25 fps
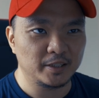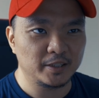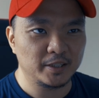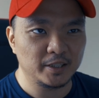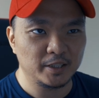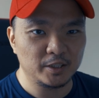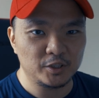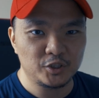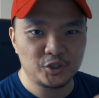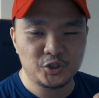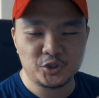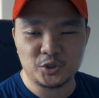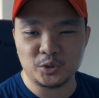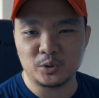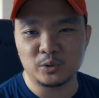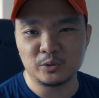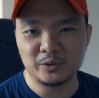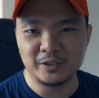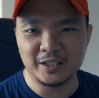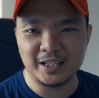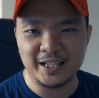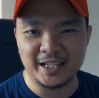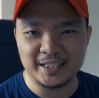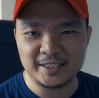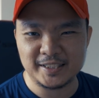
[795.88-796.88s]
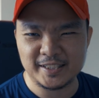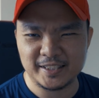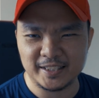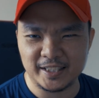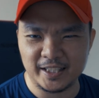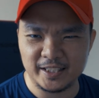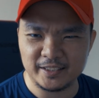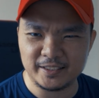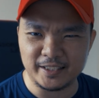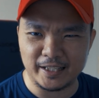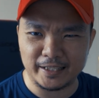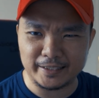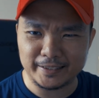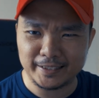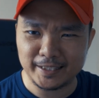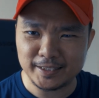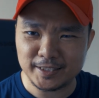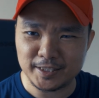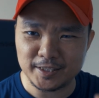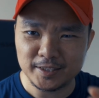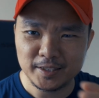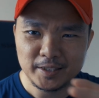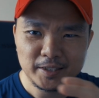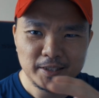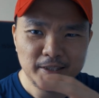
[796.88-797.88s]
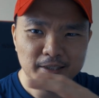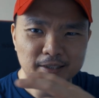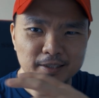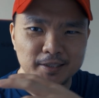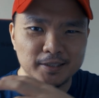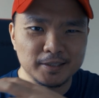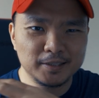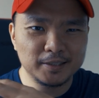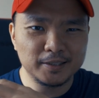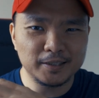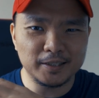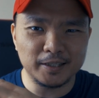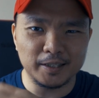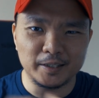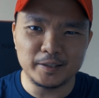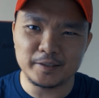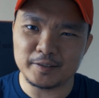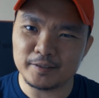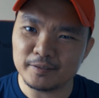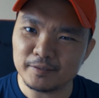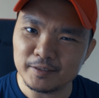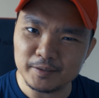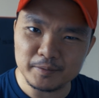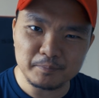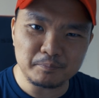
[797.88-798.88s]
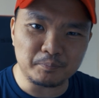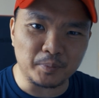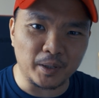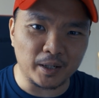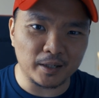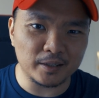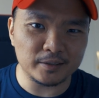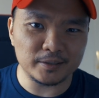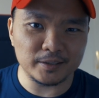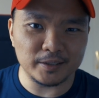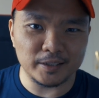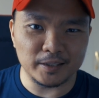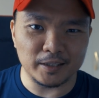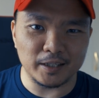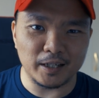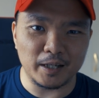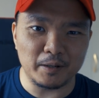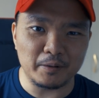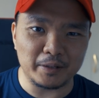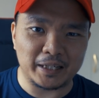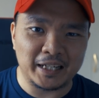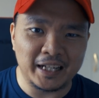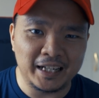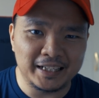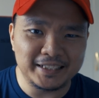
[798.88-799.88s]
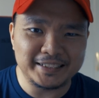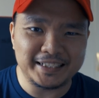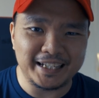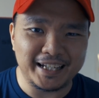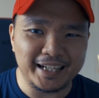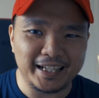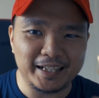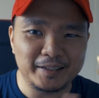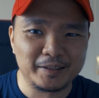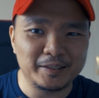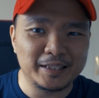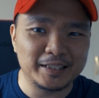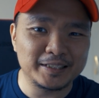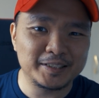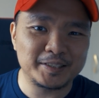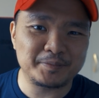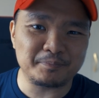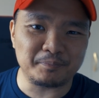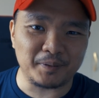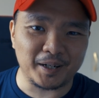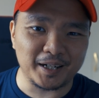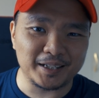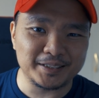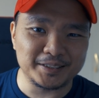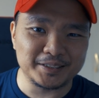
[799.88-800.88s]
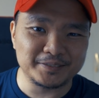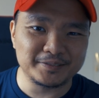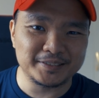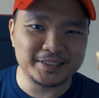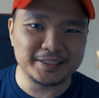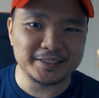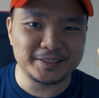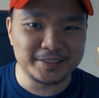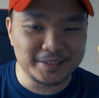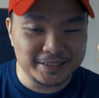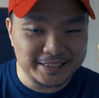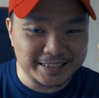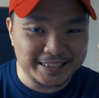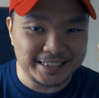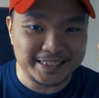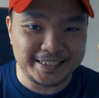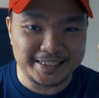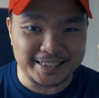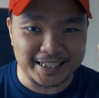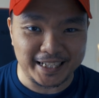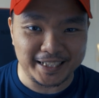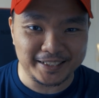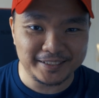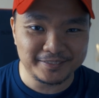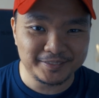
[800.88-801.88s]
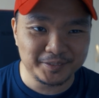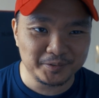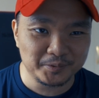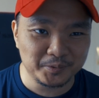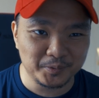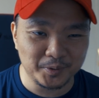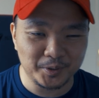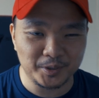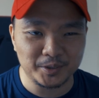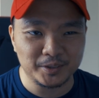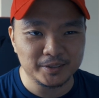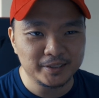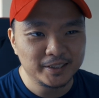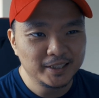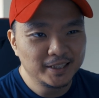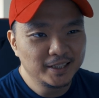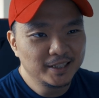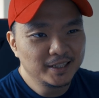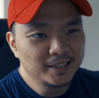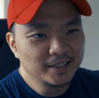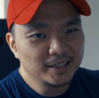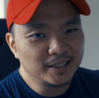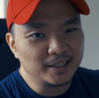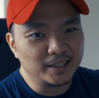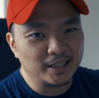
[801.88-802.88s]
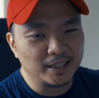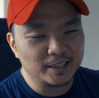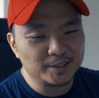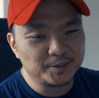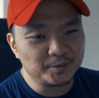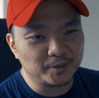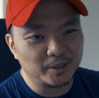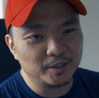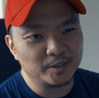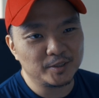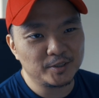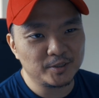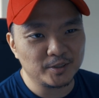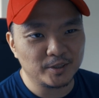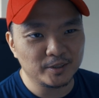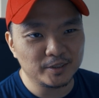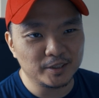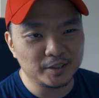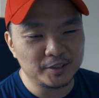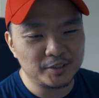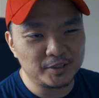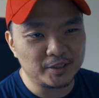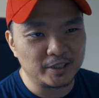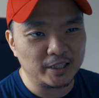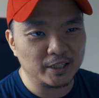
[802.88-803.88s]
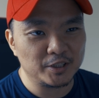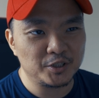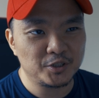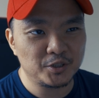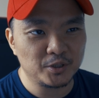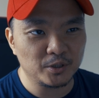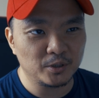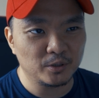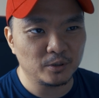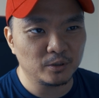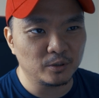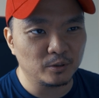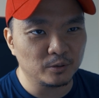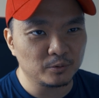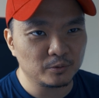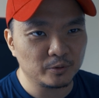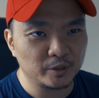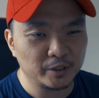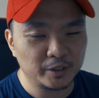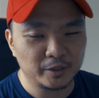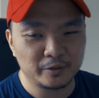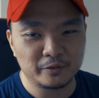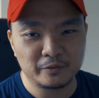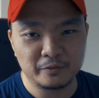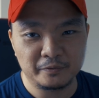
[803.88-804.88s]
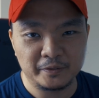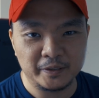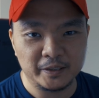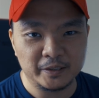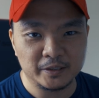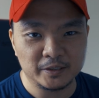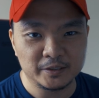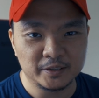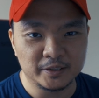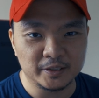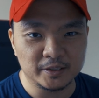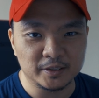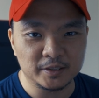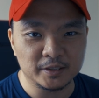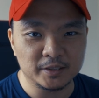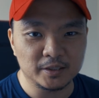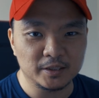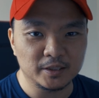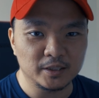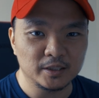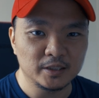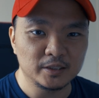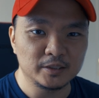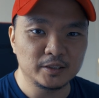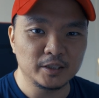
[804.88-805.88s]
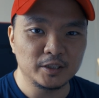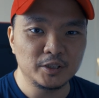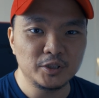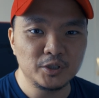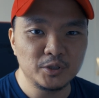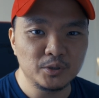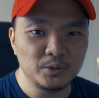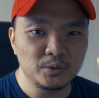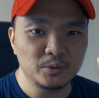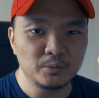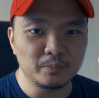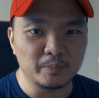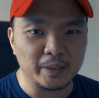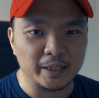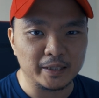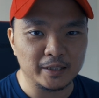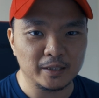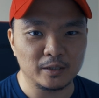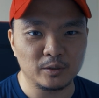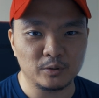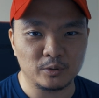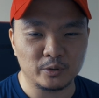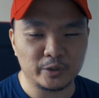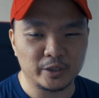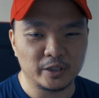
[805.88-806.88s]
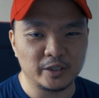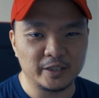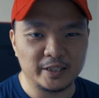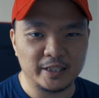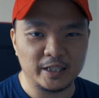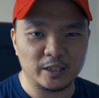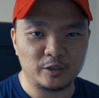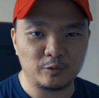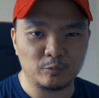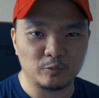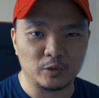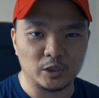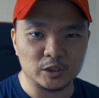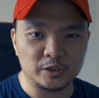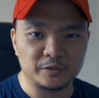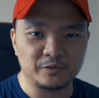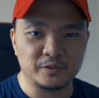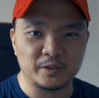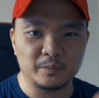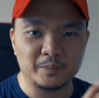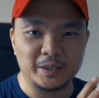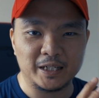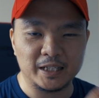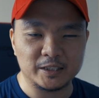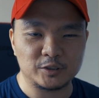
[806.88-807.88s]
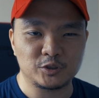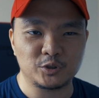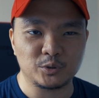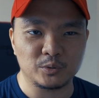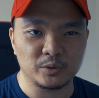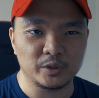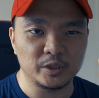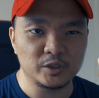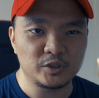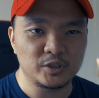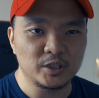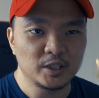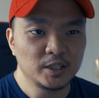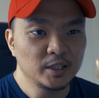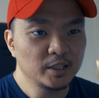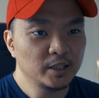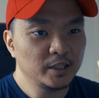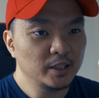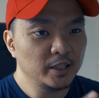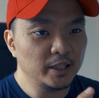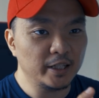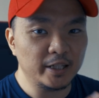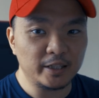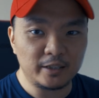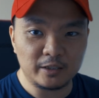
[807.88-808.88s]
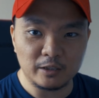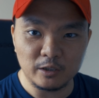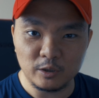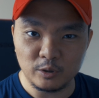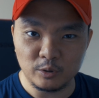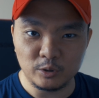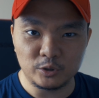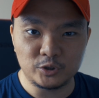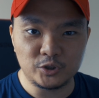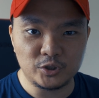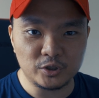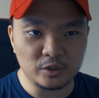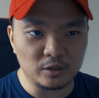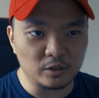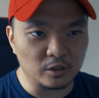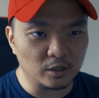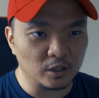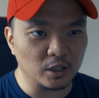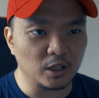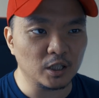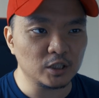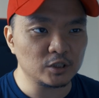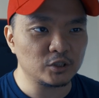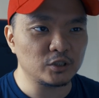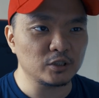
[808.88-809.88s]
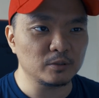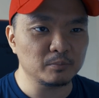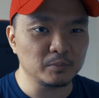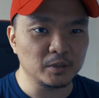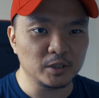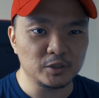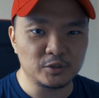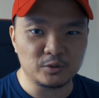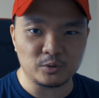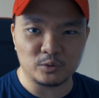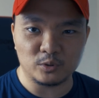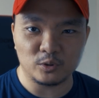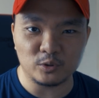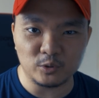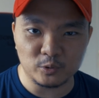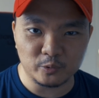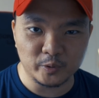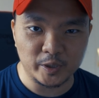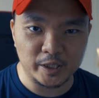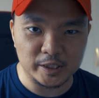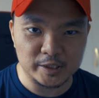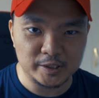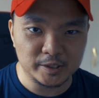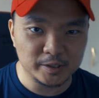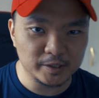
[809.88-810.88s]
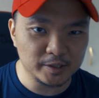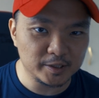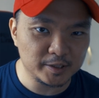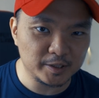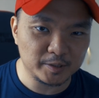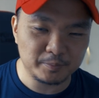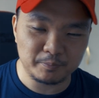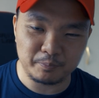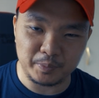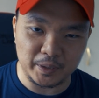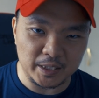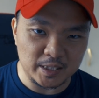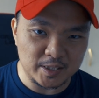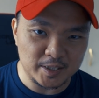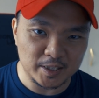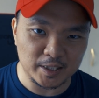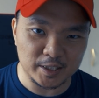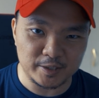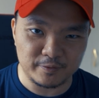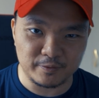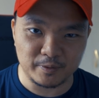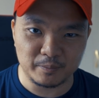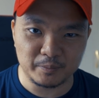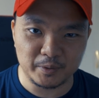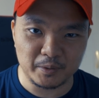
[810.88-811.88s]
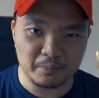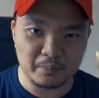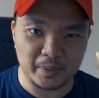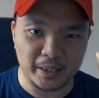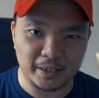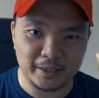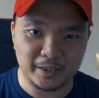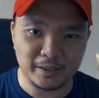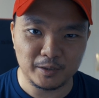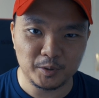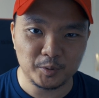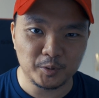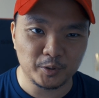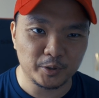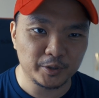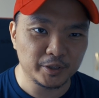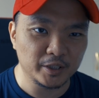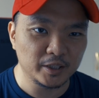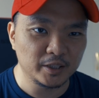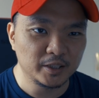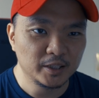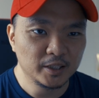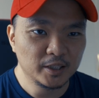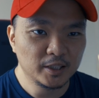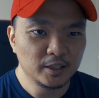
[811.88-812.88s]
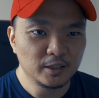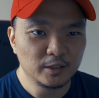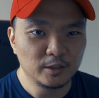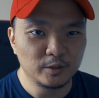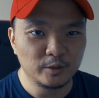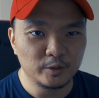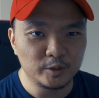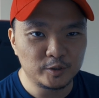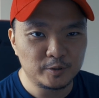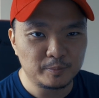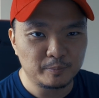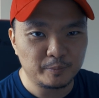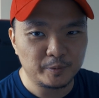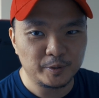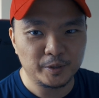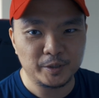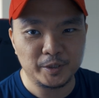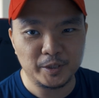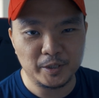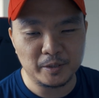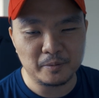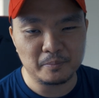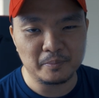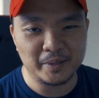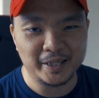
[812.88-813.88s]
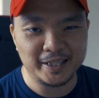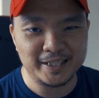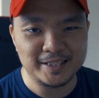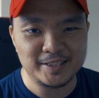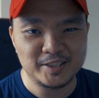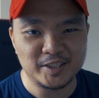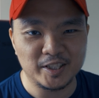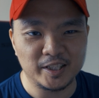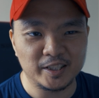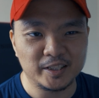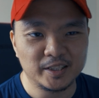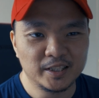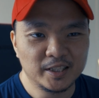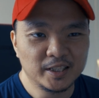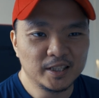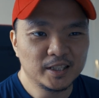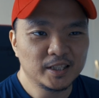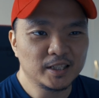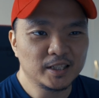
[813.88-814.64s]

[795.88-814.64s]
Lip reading: I think, shown last night, I guess, in part in this side of the world. So I saw that Sideshow already revealed the new Mandalorian Death Watch from Hot Toys. It looks awesome as always. These pieces from the Mandalorian looks pretty amazing.